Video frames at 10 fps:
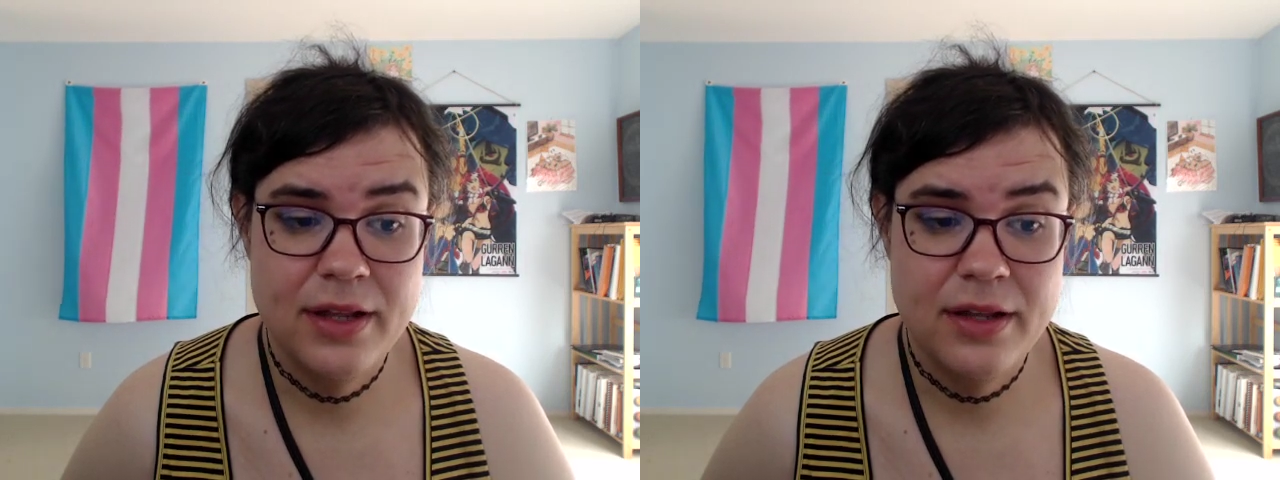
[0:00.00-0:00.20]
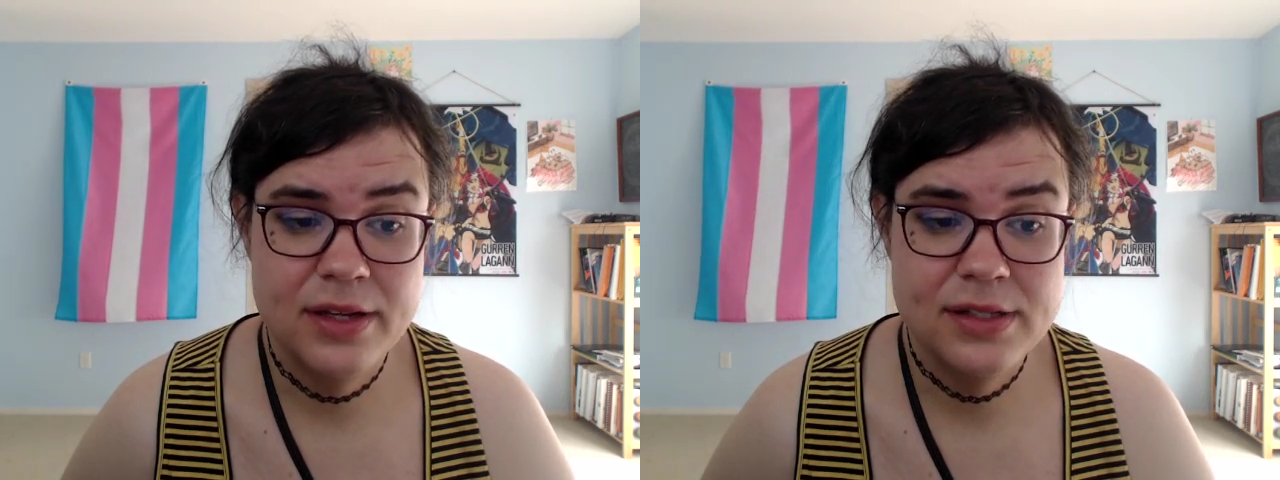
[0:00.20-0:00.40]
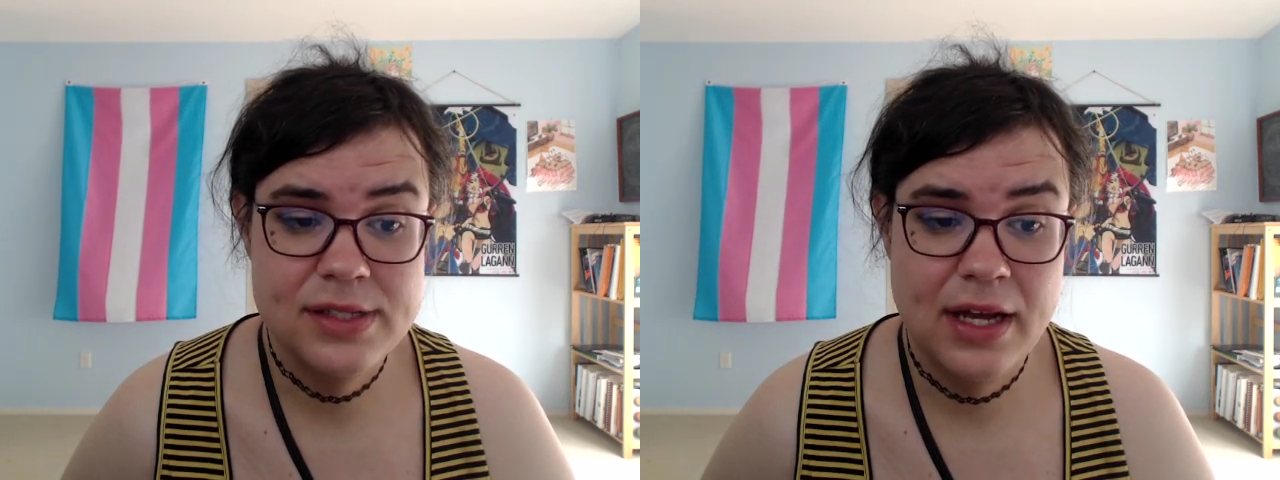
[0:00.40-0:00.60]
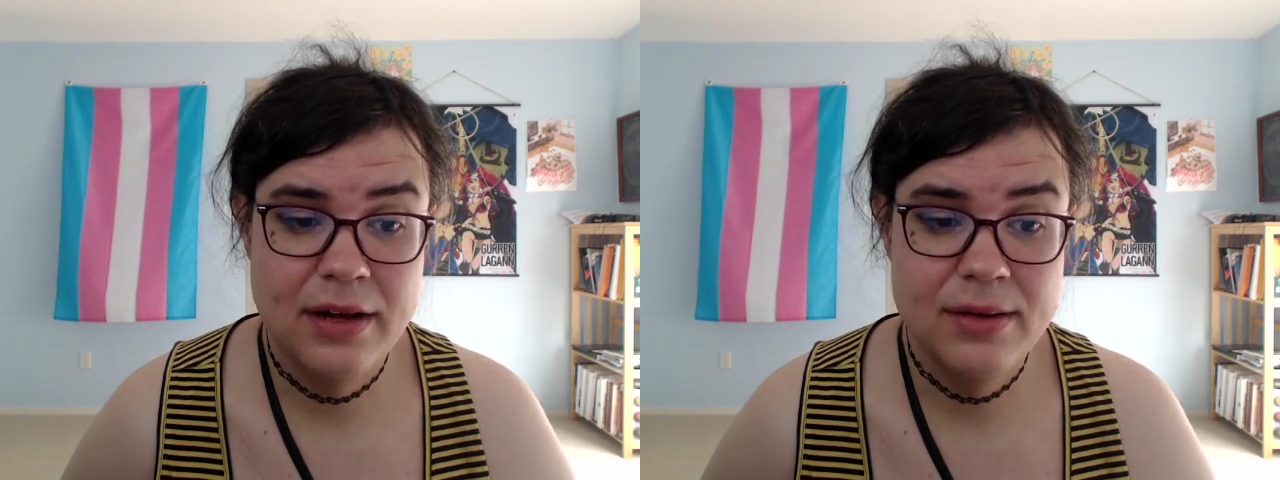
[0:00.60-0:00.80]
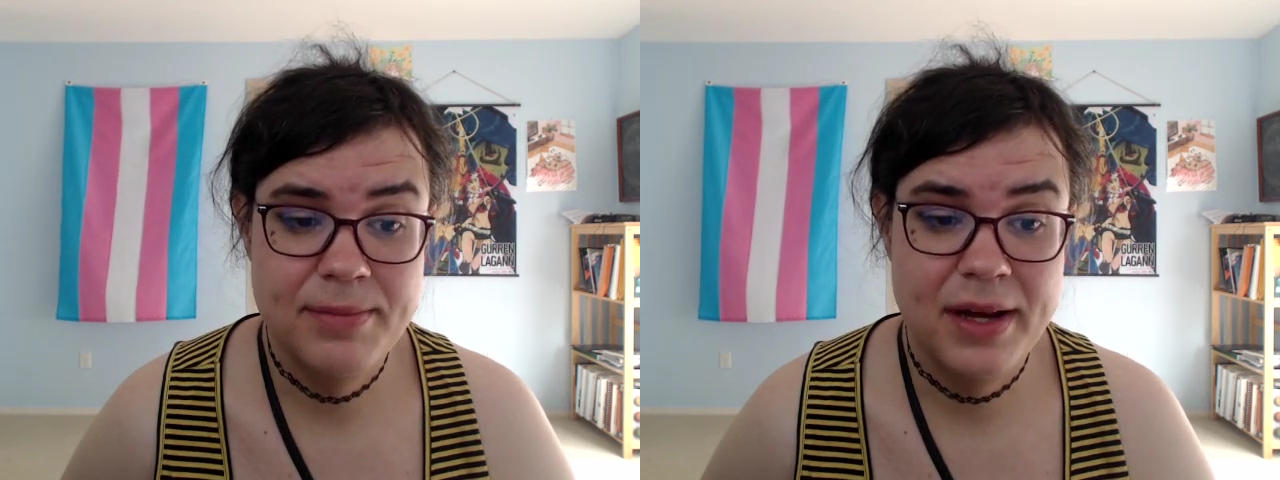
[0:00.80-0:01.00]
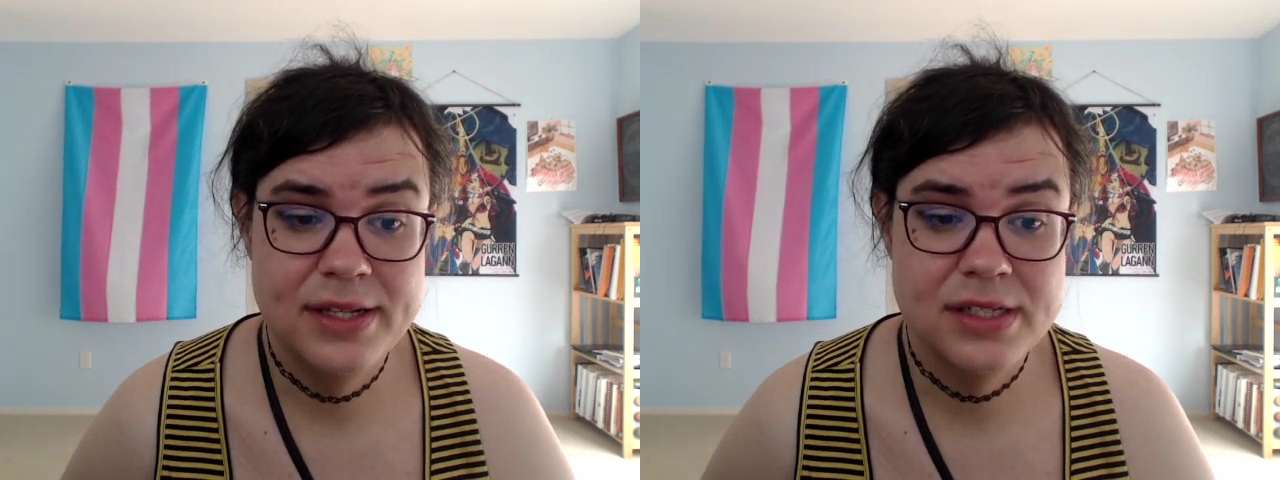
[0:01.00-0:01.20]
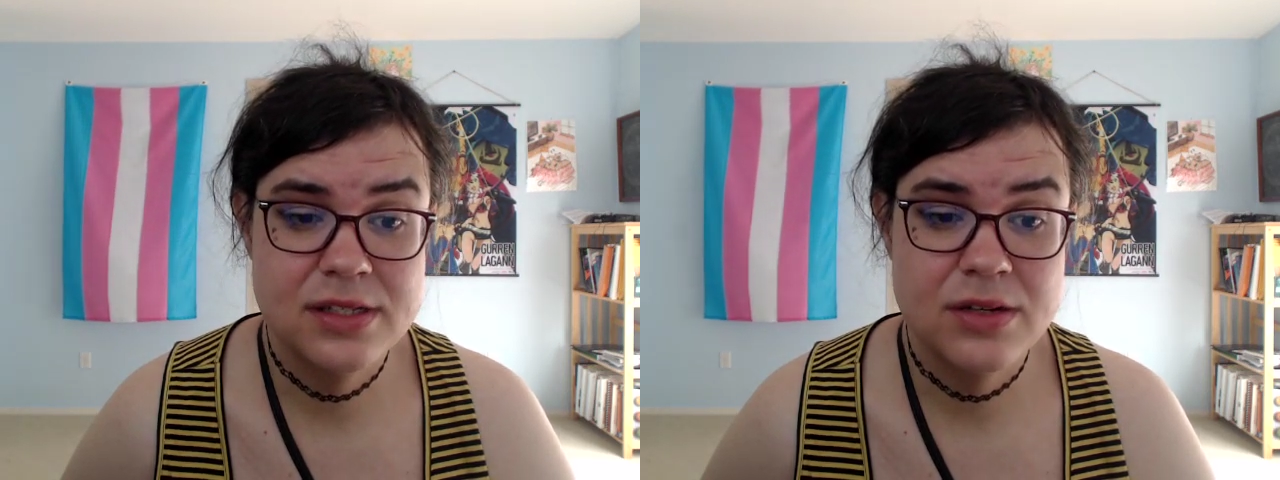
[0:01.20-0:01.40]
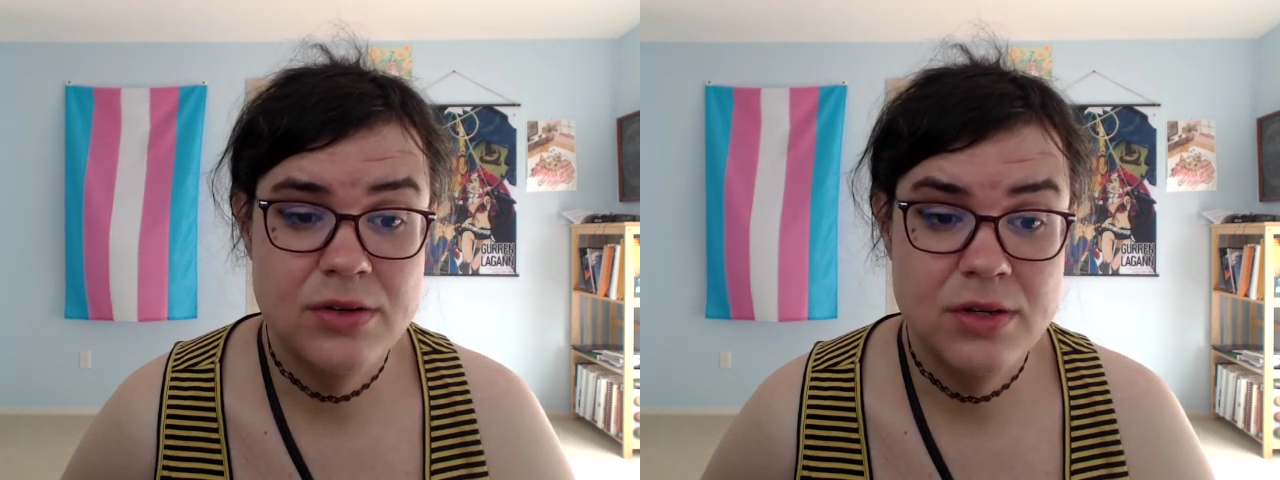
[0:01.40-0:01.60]
looked down upon
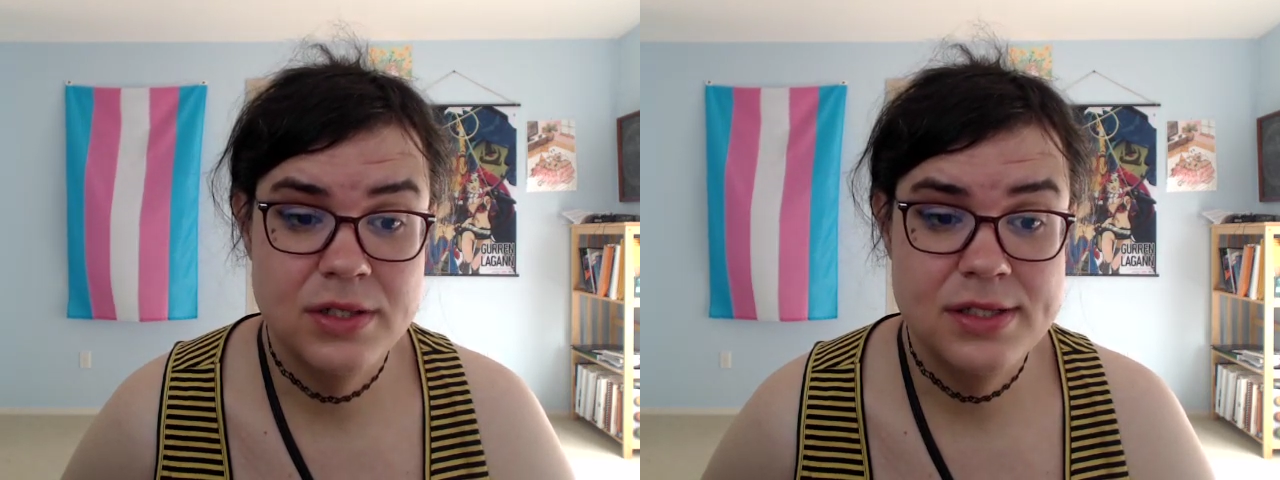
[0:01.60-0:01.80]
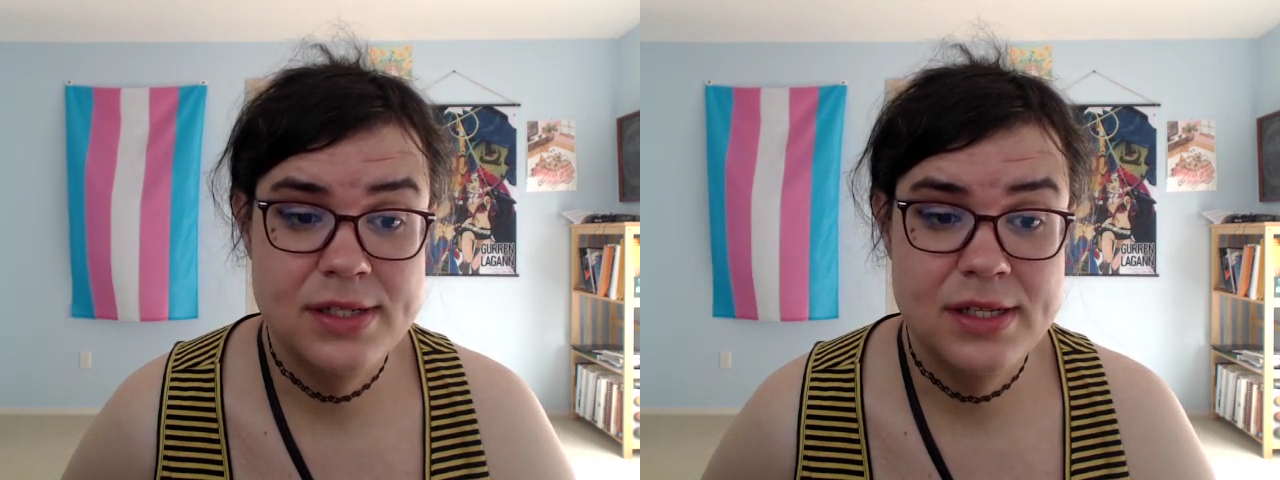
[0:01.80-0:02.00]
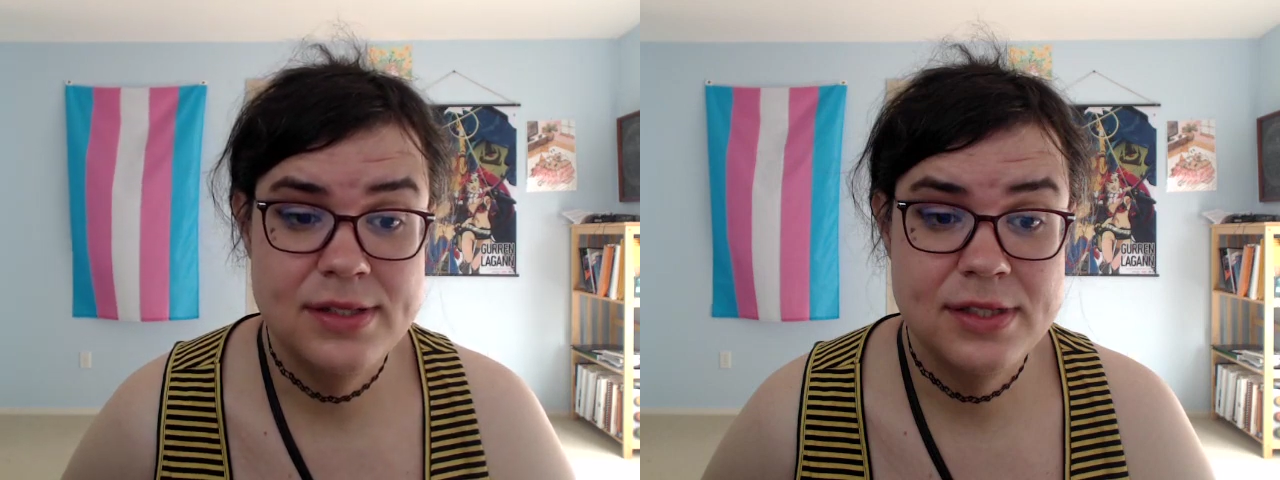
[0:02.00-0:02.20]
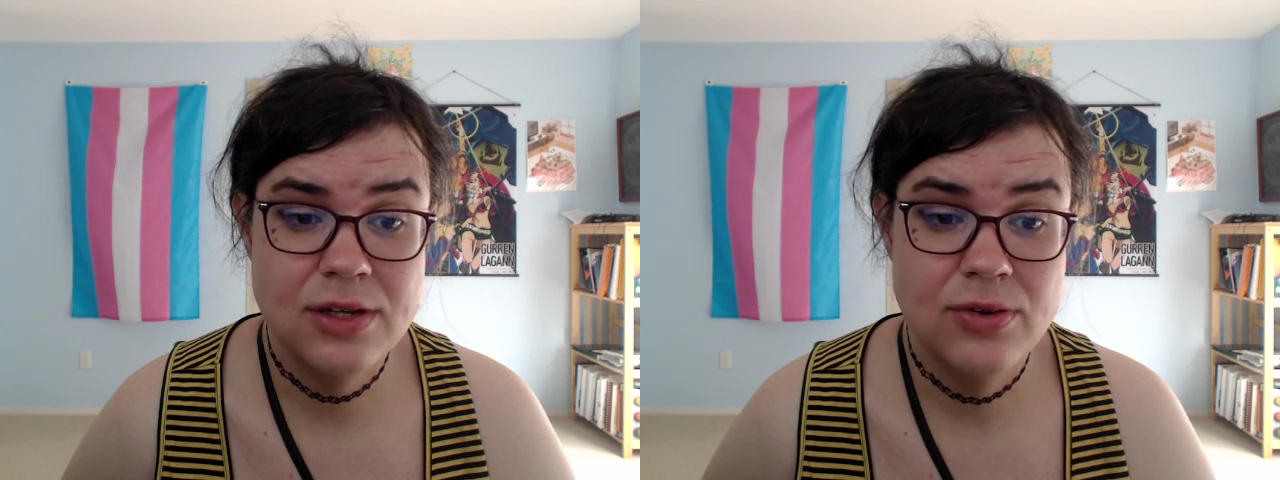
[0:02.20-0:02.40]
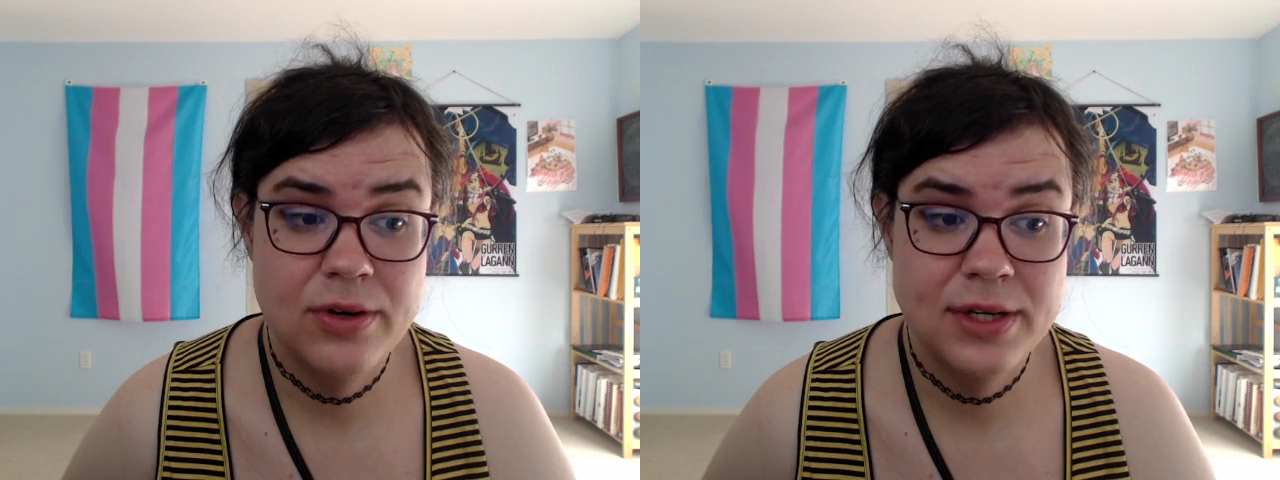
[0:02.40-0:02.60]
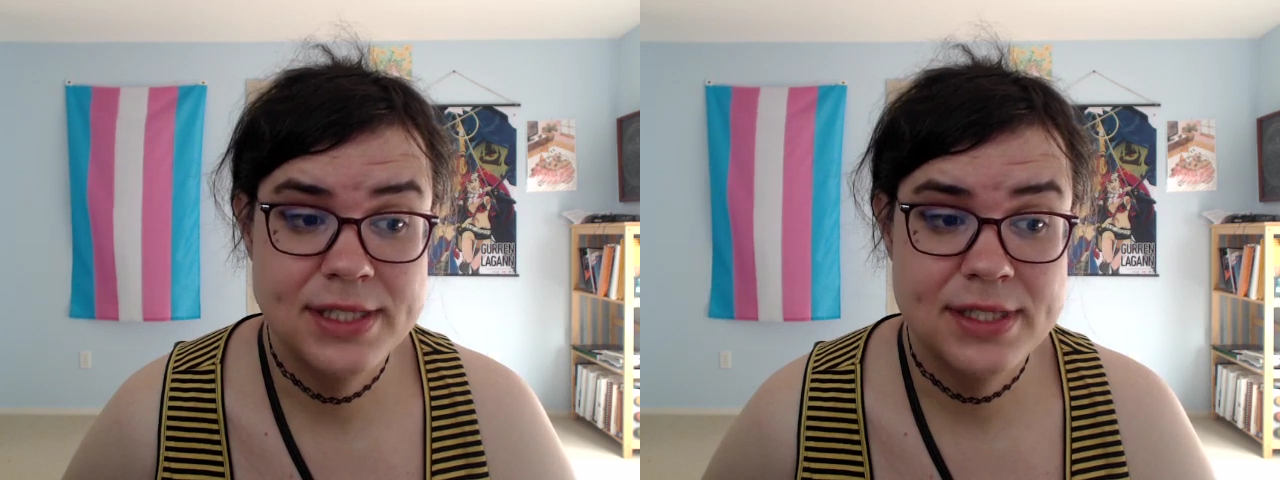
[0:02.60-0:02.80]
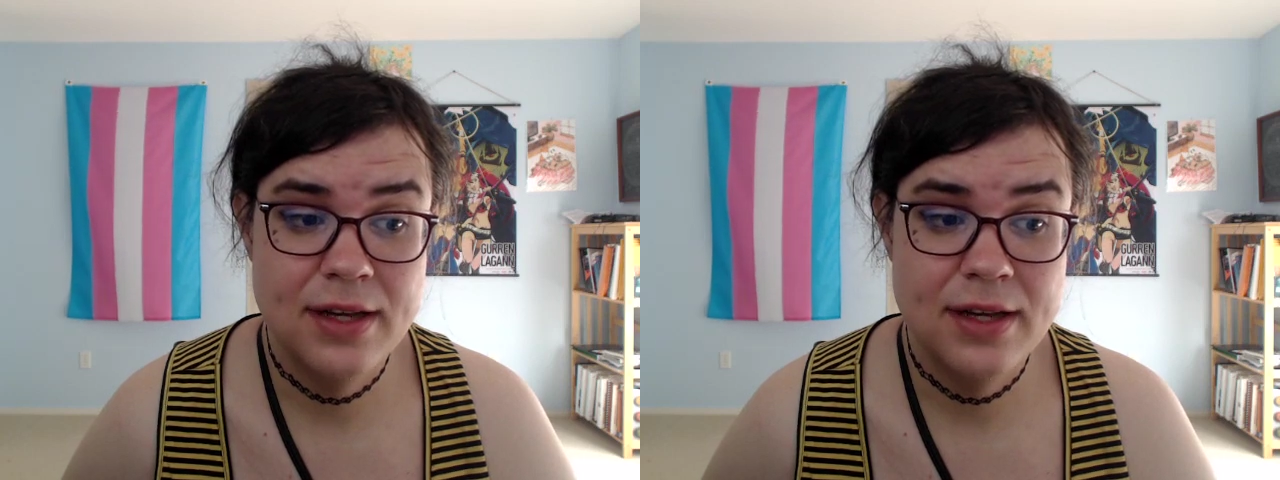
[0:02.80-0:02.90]
scores and scores